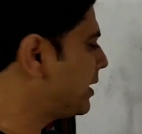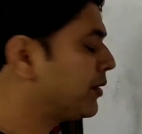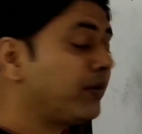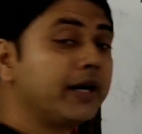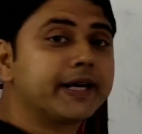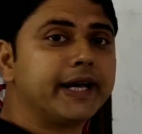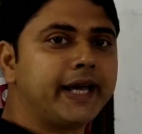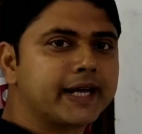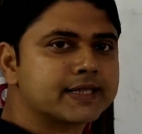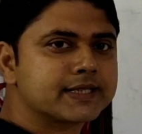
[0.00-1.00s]
equal to what?
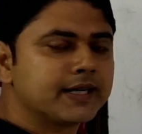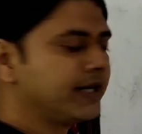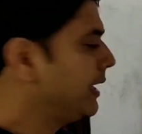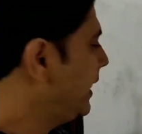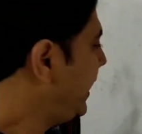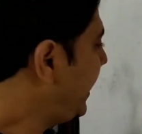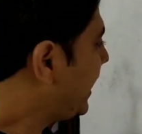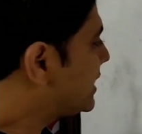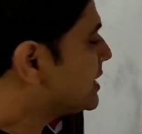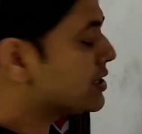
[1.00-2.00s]
X.
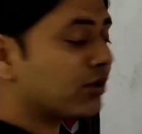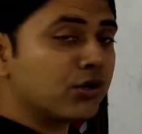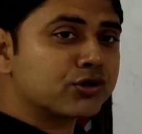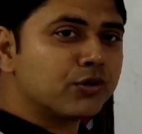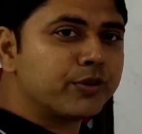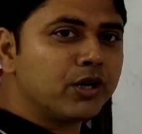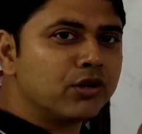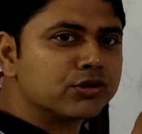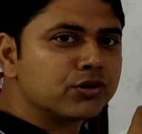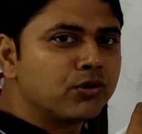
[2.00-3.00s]
X is also
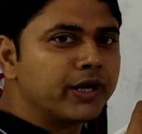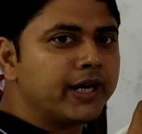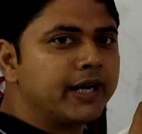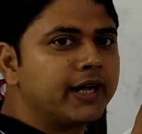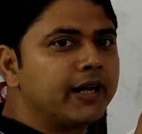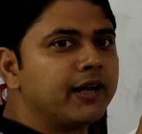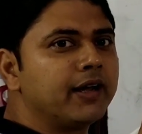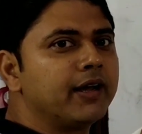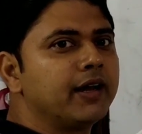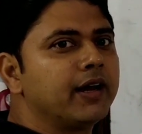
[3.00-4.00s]
belongs to where?
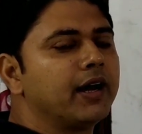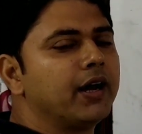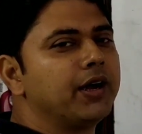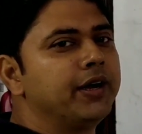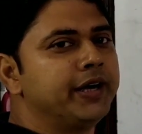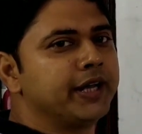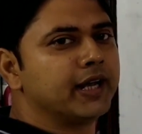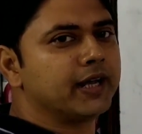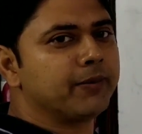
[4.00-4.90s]
Real